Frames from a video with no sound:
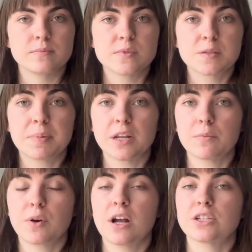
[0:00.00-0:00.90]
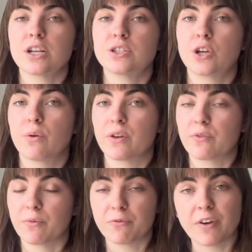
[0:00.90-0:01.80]
spinning project going
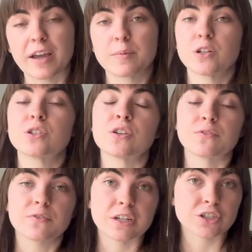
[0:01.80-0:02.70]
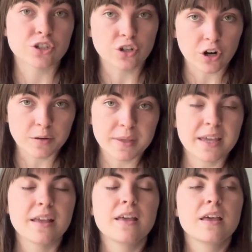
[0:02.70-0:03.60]
from fiber to finished garment